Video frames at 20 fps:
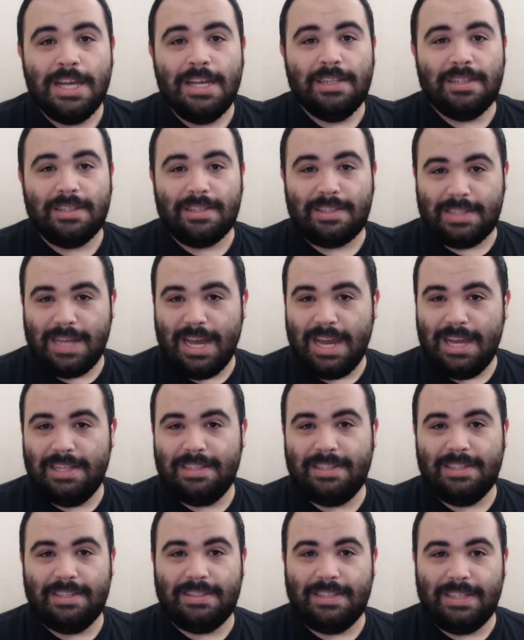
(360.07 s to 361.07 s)
The
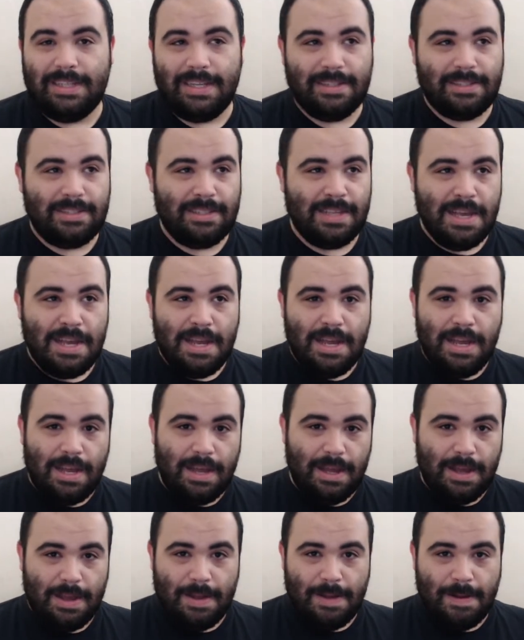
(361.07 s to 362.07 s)
scientist that gets
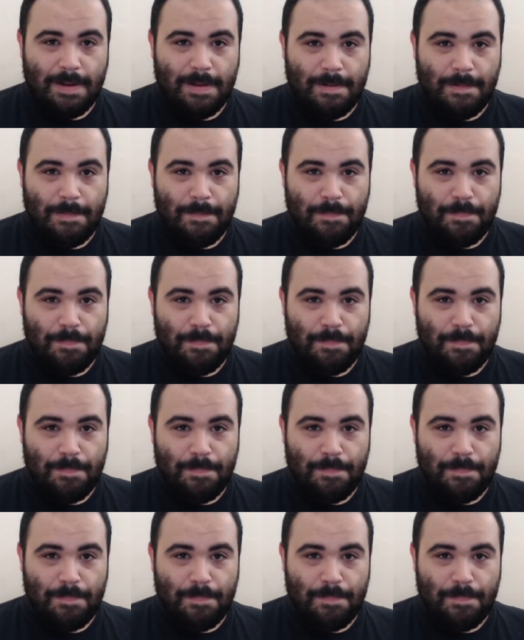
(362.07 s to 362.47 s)
uh,